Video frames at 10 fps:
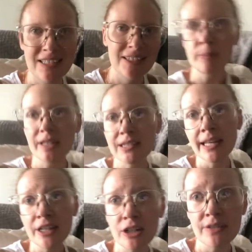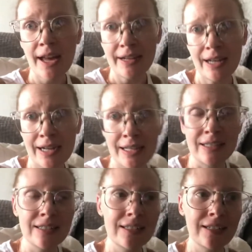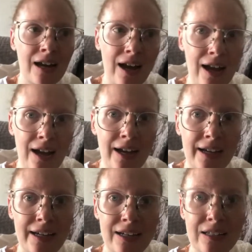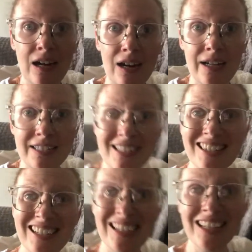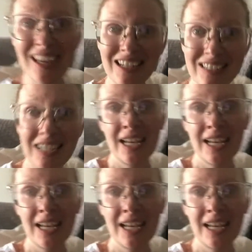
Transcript: A bit later that night, I got sick again